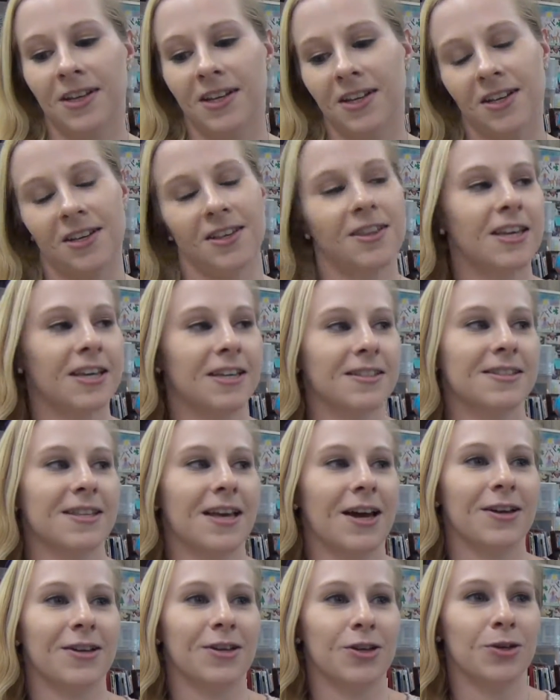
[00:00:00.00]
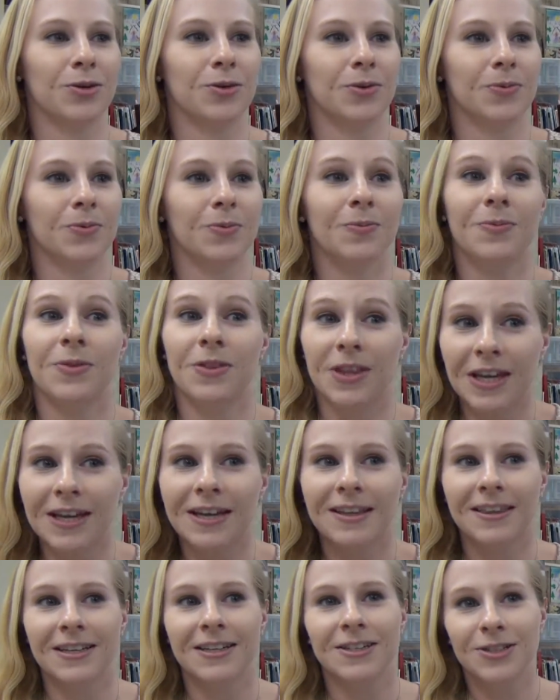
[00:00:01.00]
things that you think
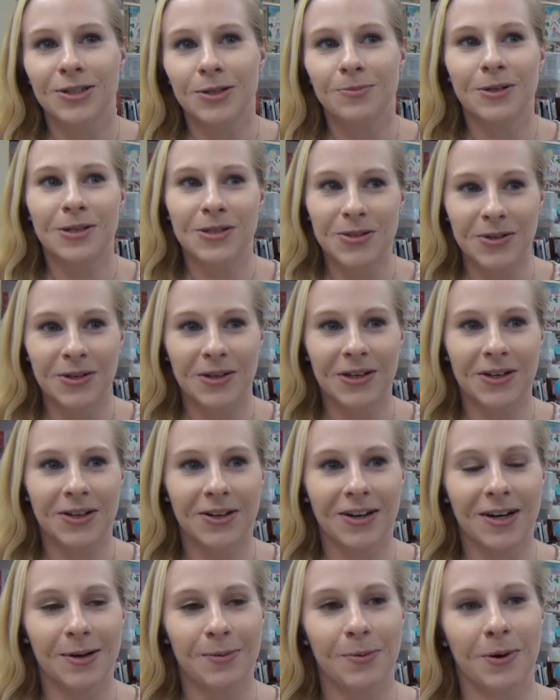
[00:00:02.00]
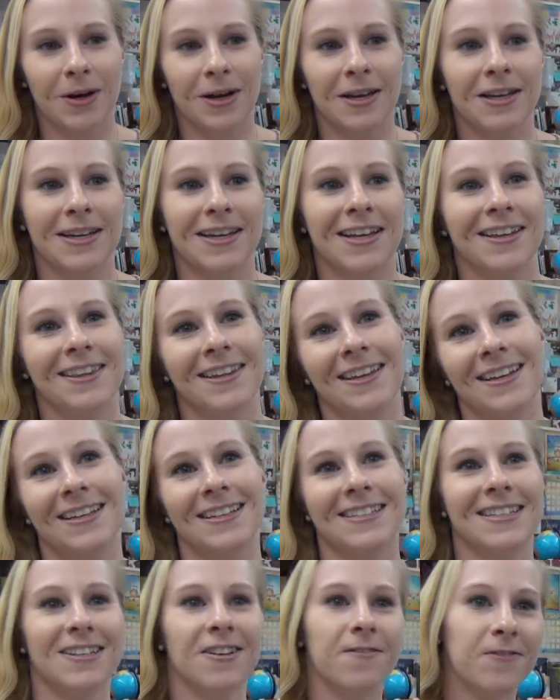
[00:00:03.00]
they should be doing in grade 1, and then it
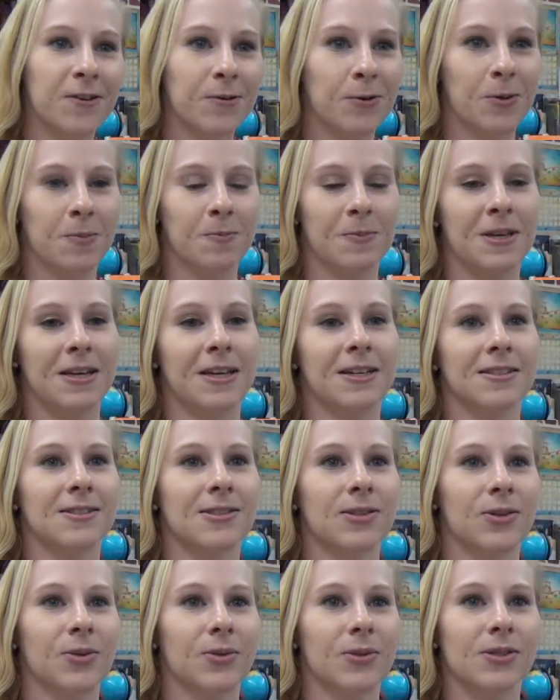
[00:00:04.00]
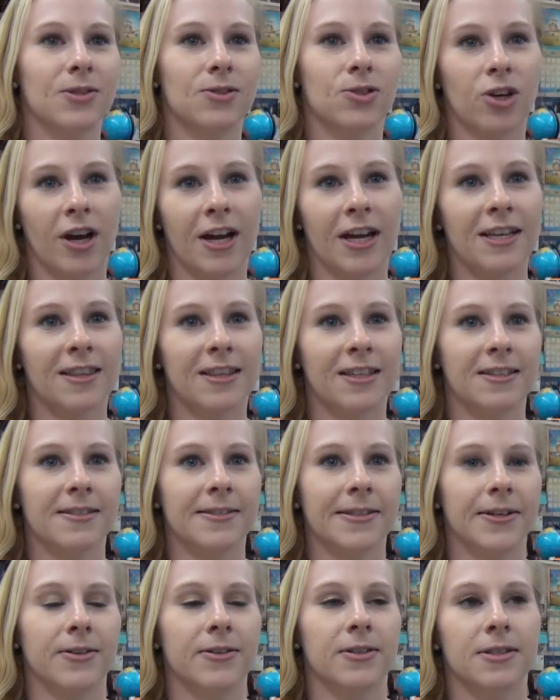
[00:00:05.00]
didn't fit with me. And so it was trying things
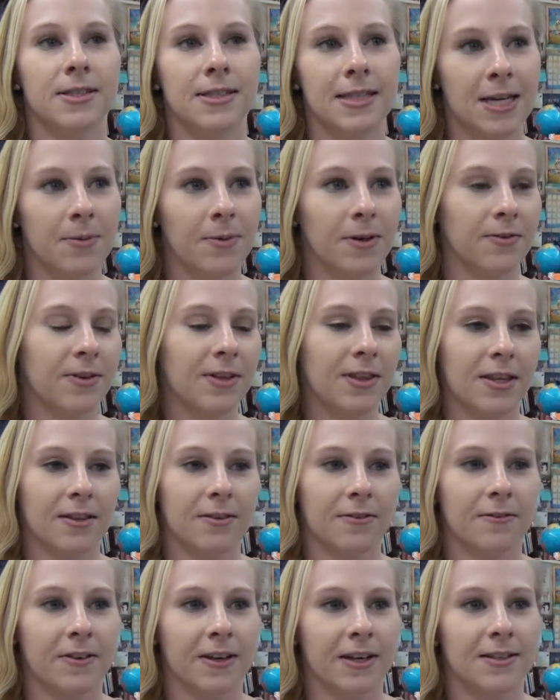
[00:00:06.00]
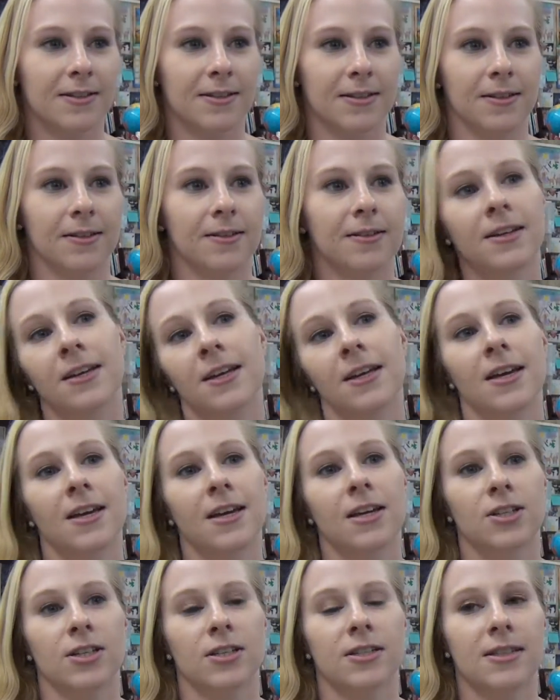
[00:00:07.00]
out and seeing where everything fit, and
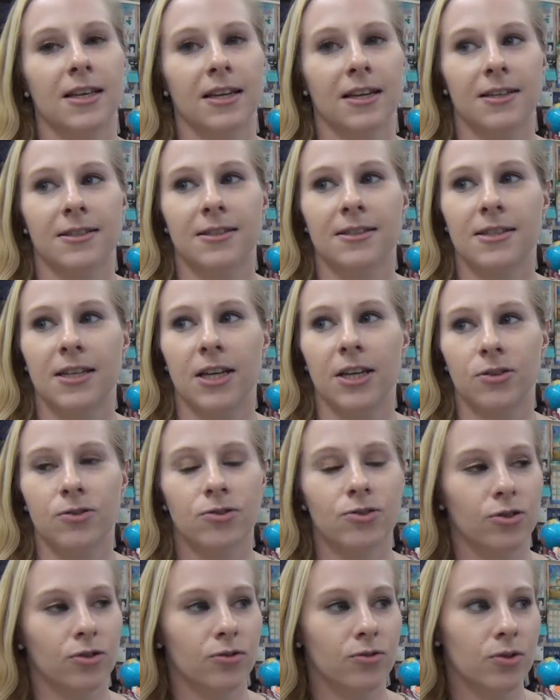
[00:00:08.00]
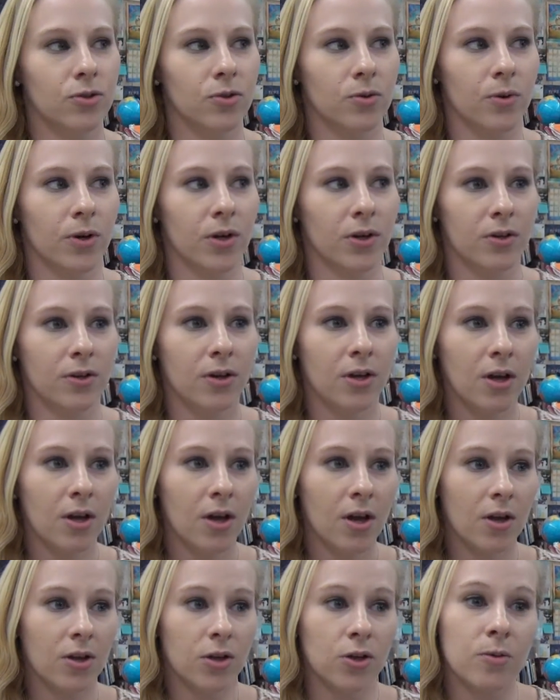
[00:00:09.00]
just, I guess, staying true to what
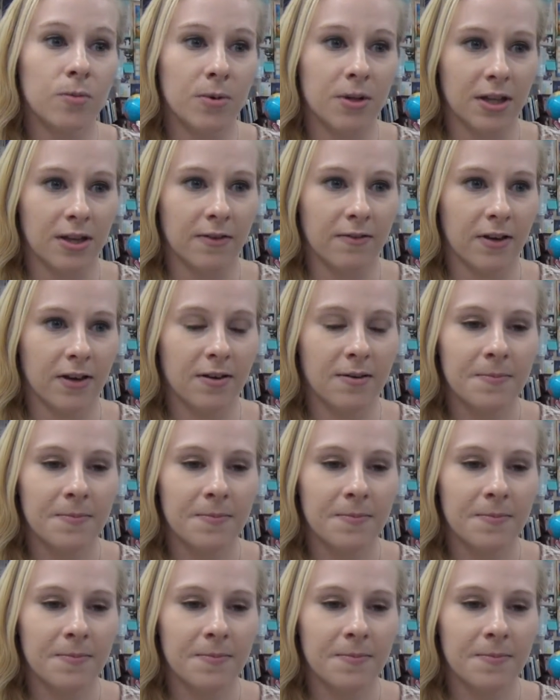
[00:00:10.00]
you believe in.